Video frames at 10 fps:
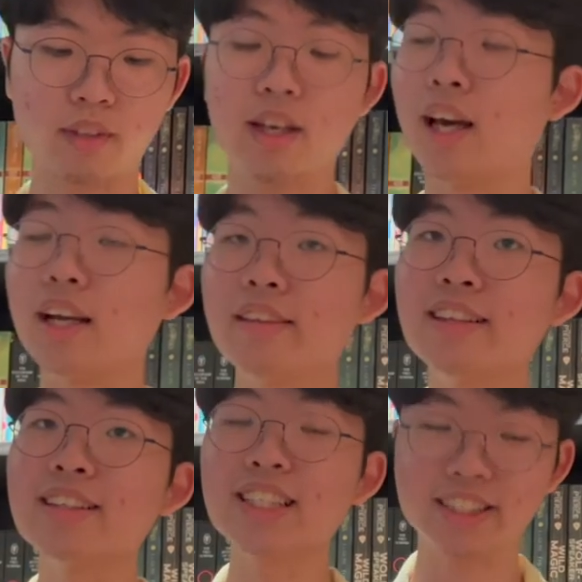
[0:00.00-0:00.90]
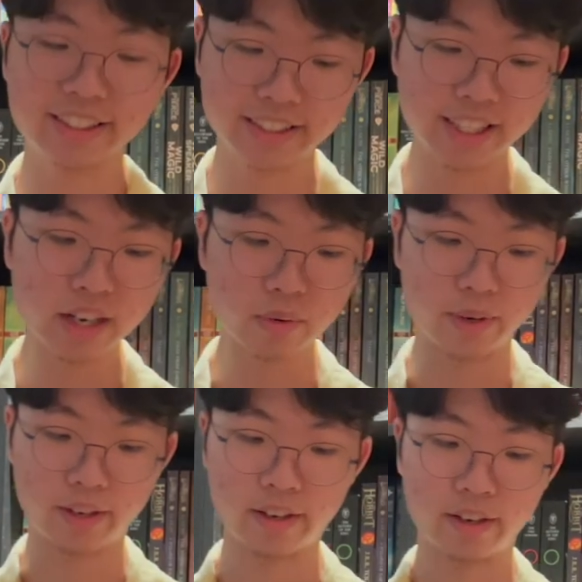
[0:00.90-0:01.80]
And I think that's
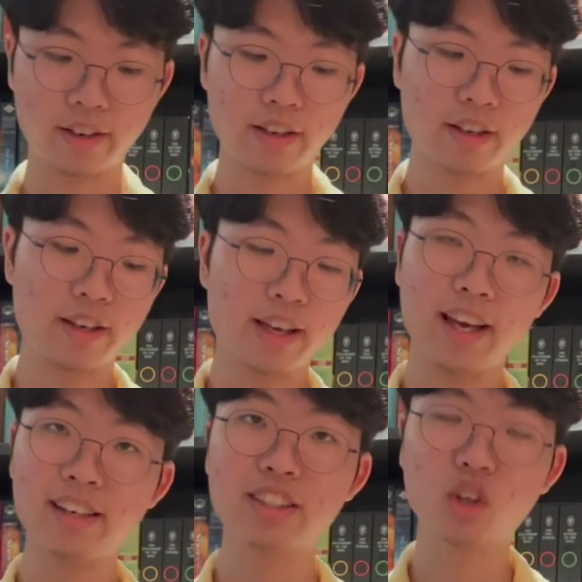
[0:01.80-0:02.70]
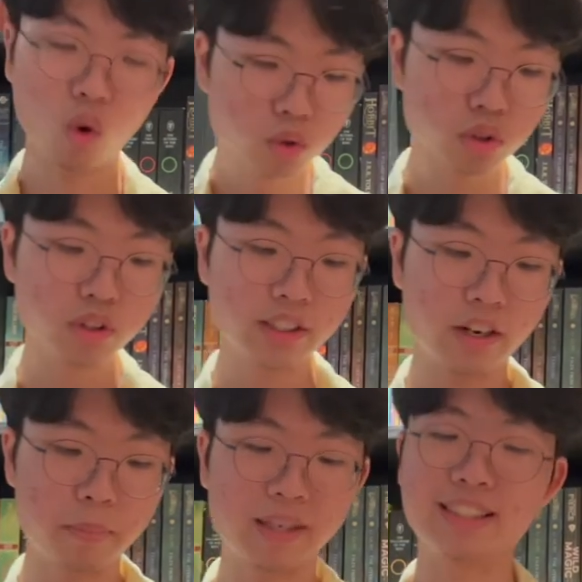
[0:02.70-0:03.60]
scary. And it's also
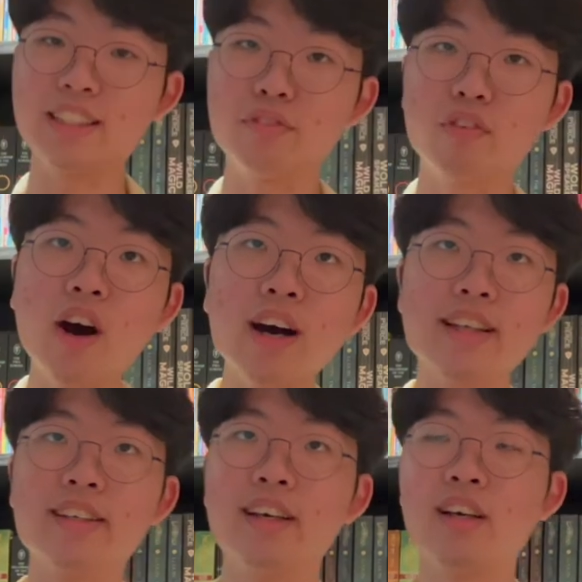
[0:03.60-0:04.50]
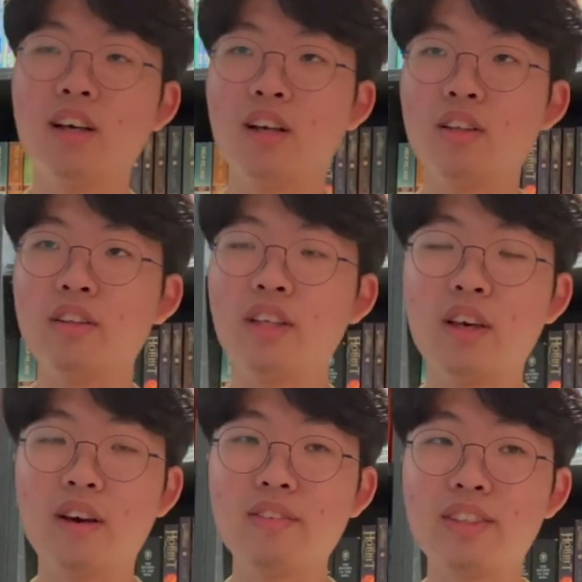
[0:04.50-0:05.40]
scary because Ivan,
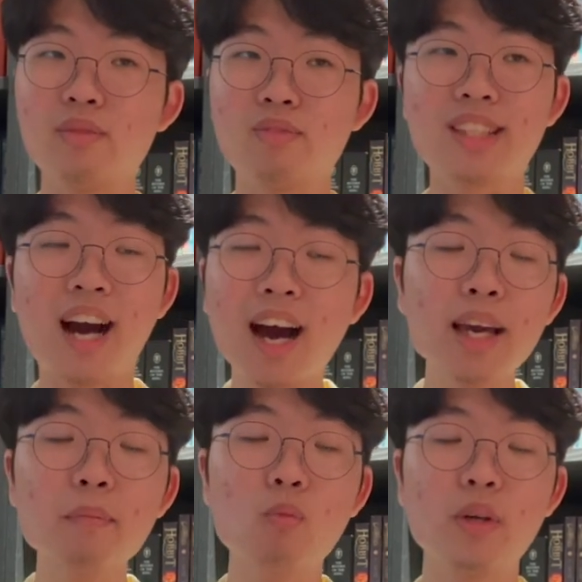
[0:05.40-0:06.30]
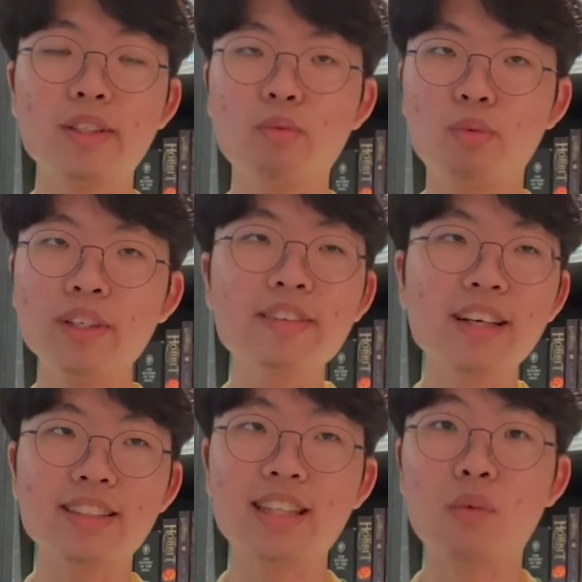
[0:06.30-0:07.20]
the, the time when he
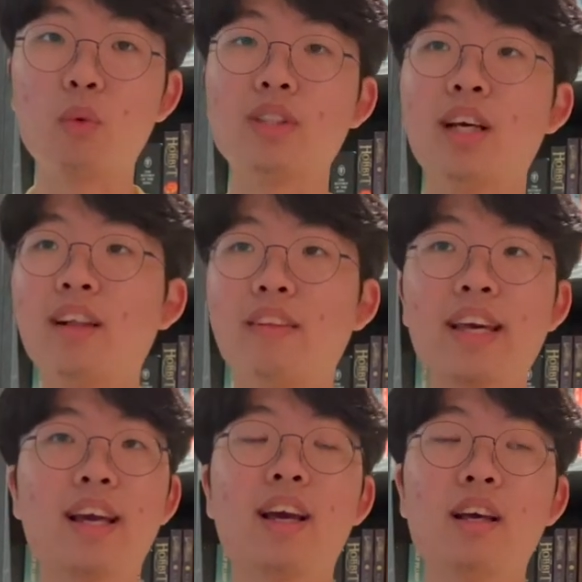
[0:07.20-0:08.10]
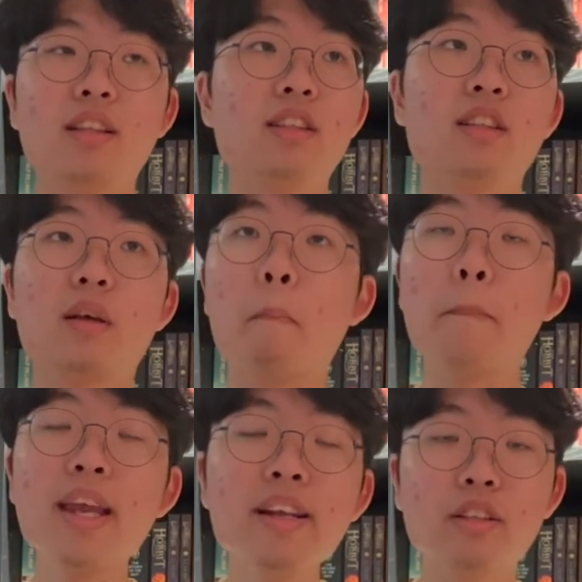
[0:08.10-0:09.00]
realized that was like the
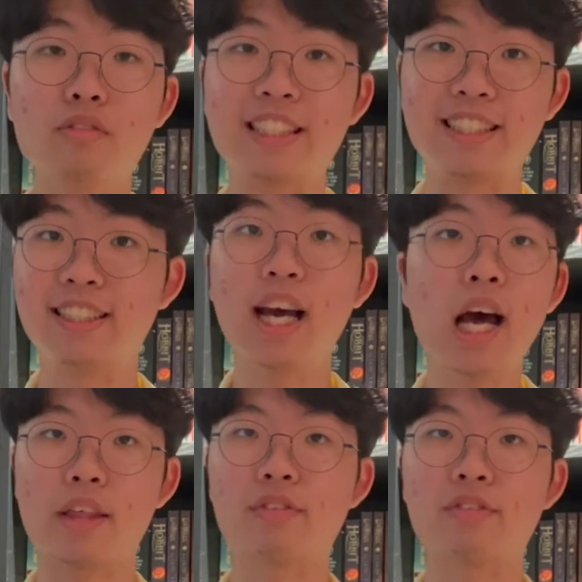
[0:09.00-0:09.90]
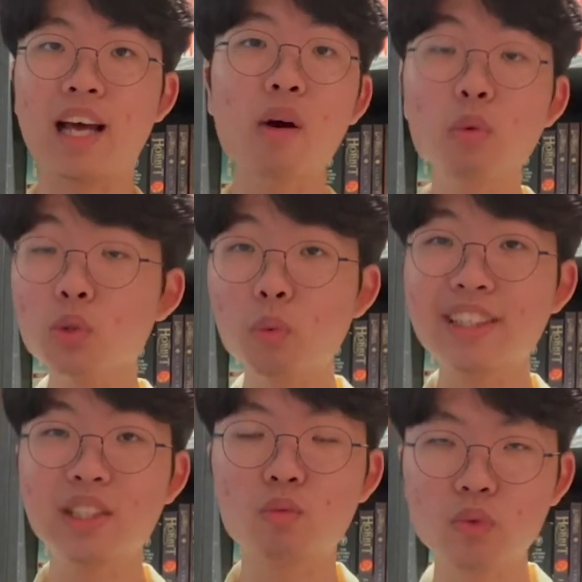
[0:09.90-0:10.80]
minute of his death. That was
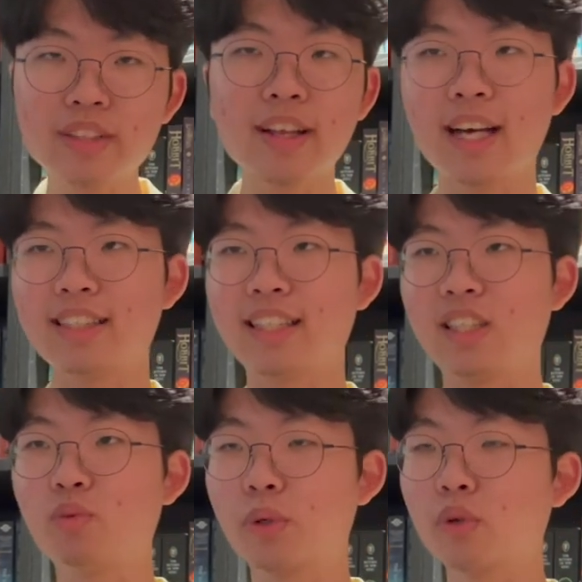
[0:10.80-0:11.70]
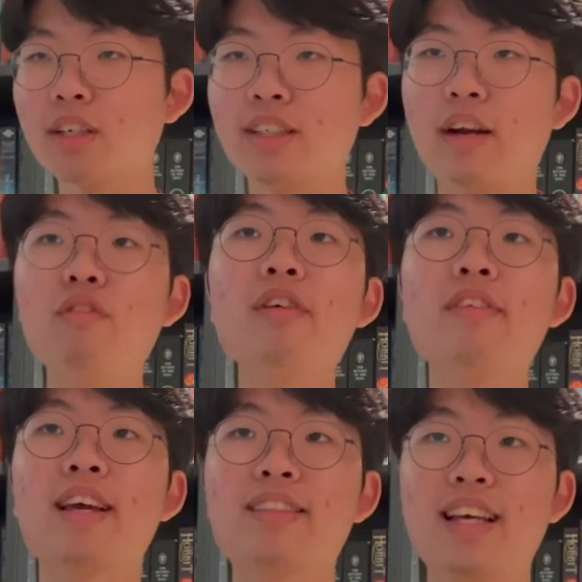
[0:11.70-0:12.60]
when he realized that he regretted
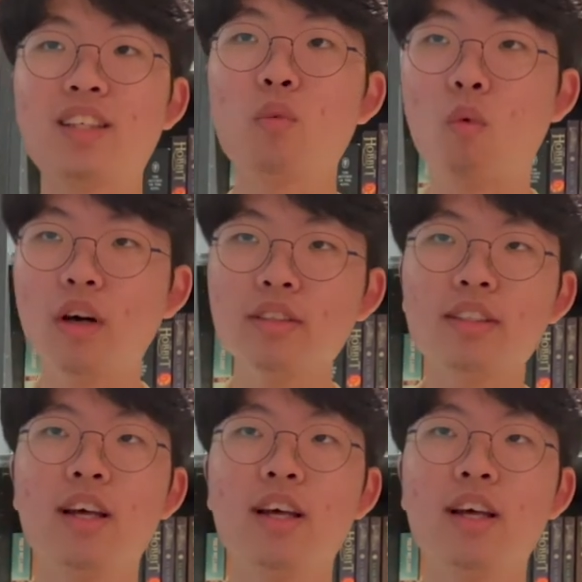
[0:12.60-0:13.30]
everything and that he wanted